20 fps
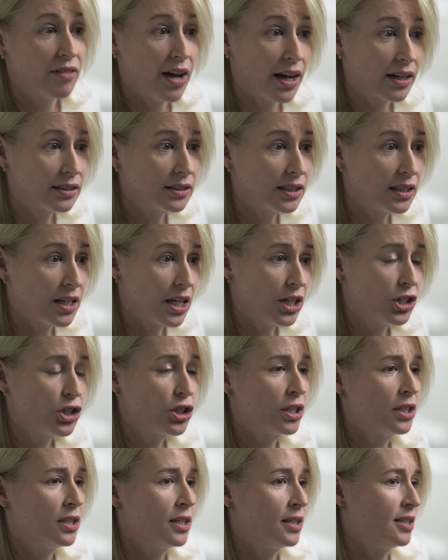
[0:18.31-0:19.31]

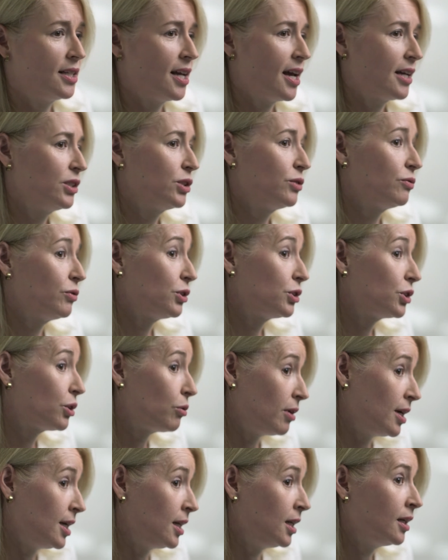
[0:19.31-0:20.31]
vaccination and tests for
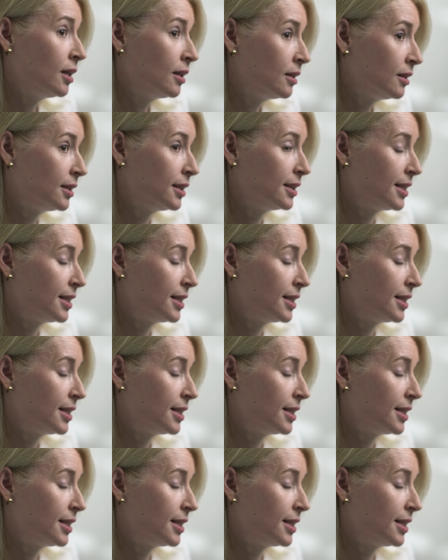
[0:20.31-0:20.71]
screening and